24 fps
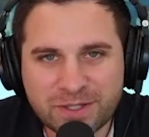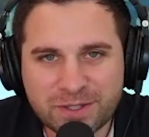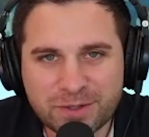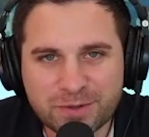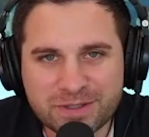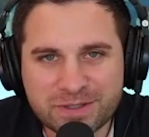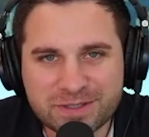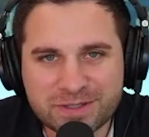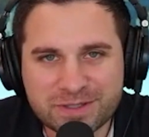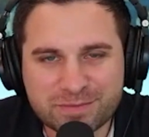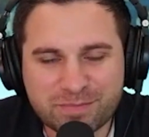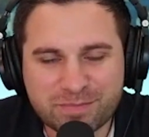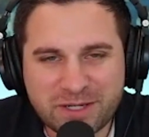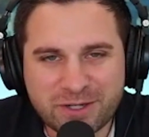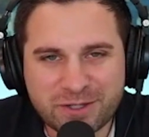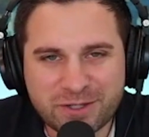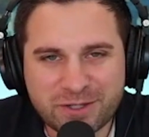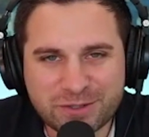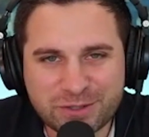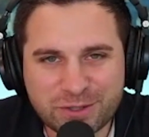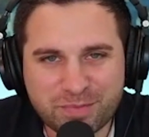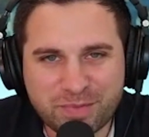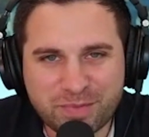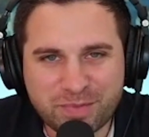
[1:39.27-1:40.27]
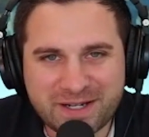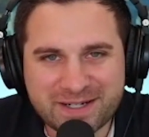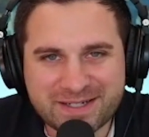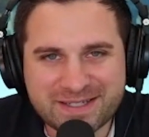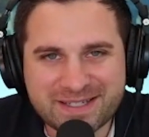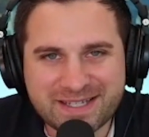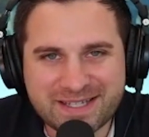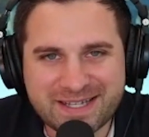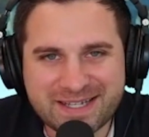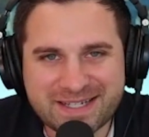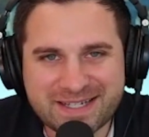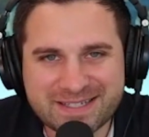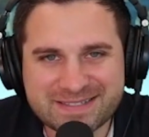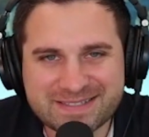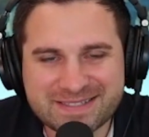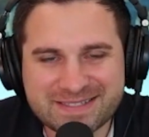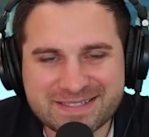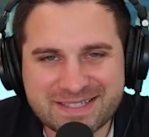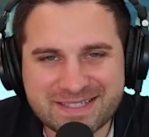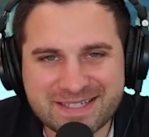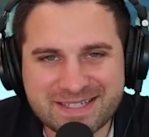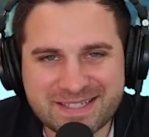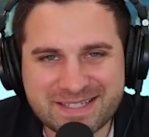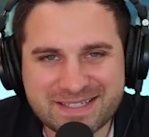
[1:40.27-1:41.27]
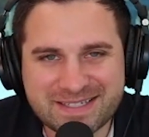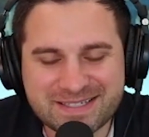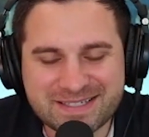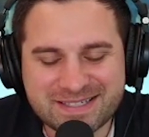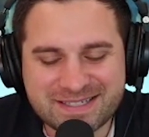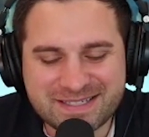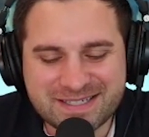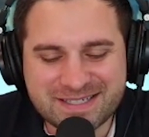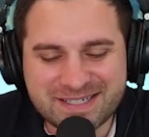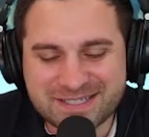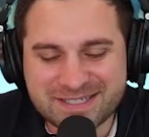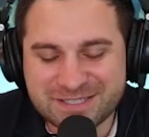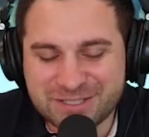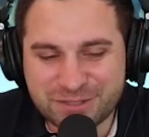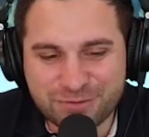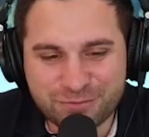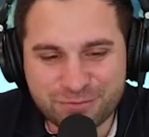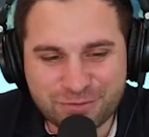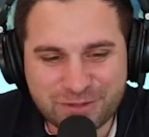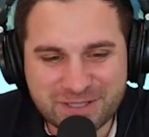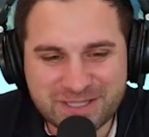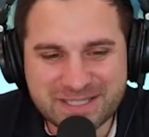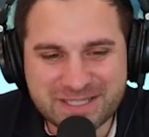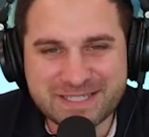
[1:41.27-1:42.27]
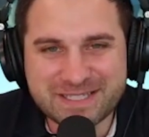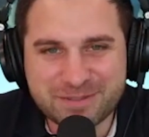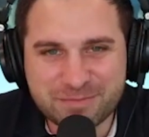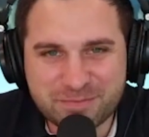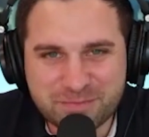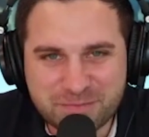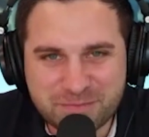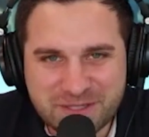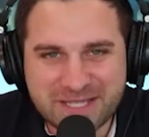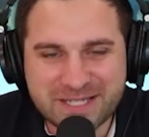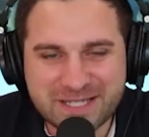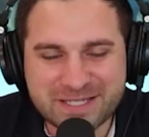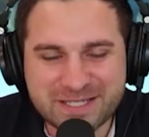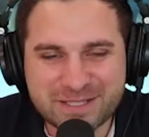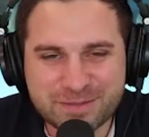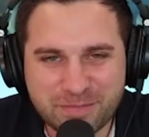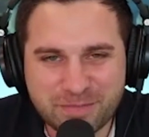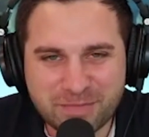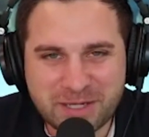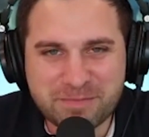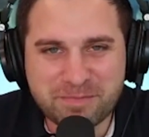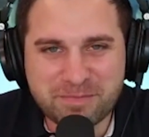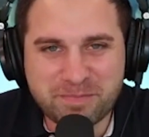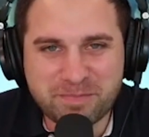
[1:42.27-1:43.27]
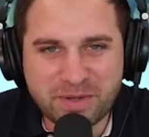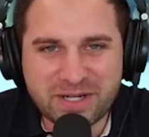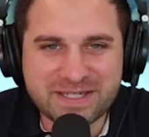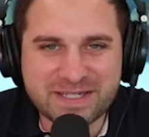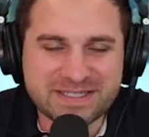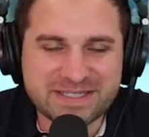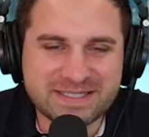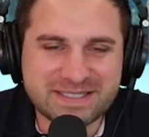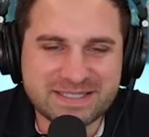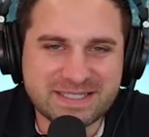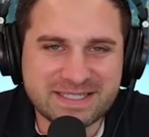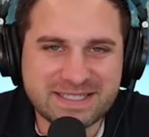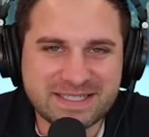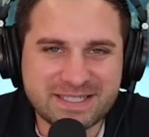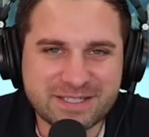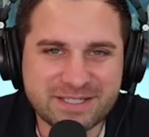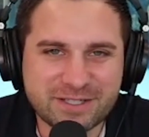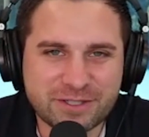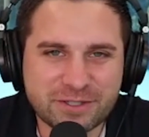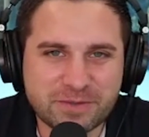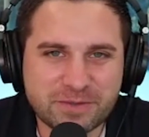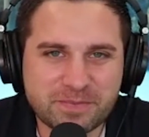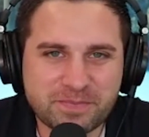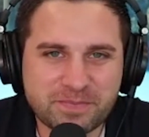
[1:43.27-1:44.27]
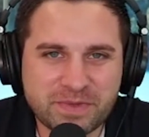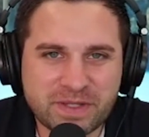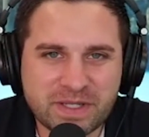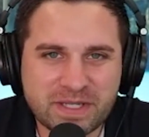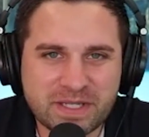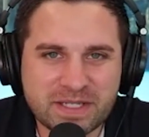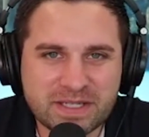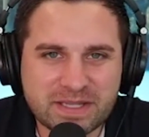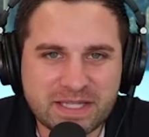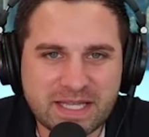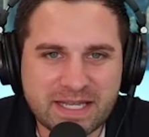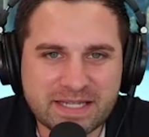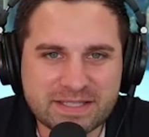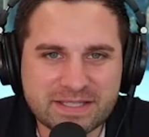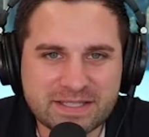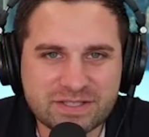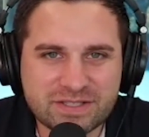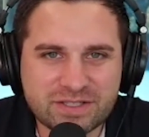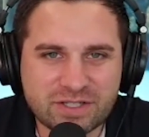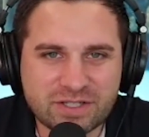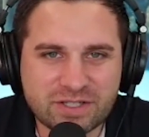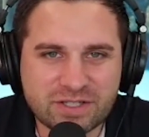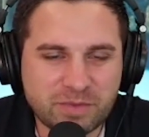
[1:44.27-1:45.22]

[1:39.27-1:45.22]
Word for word: has been on your podcast, and uh, she really kicked my butt into gear last year.